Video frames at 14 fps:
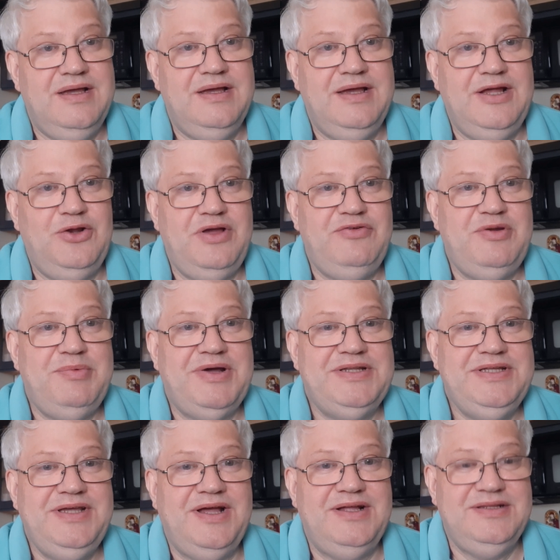Hello
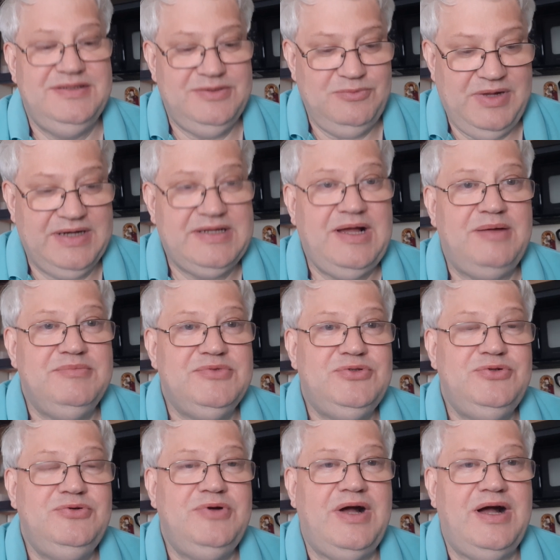everybody and welcome
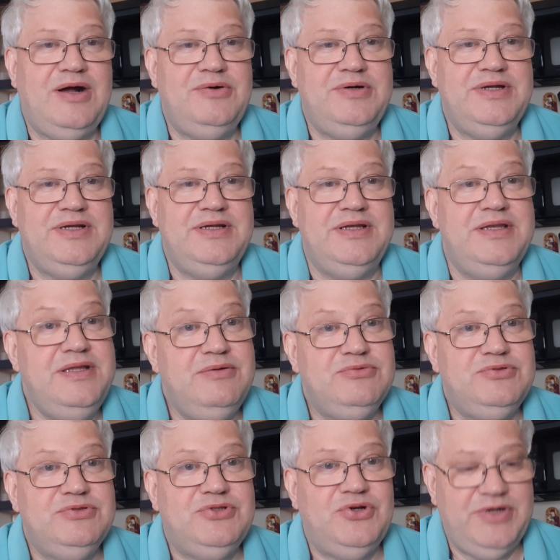to our new
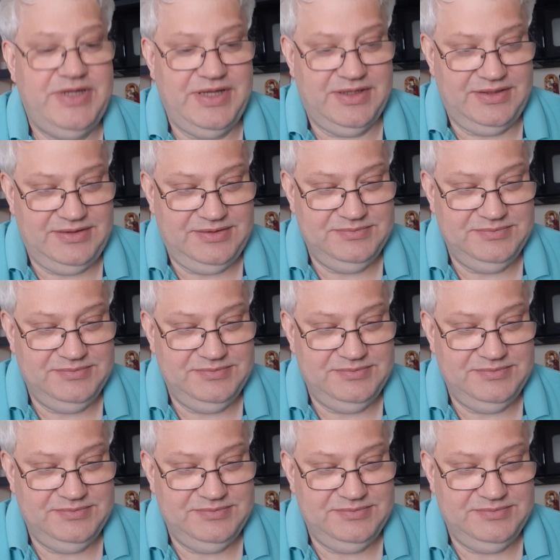tutorial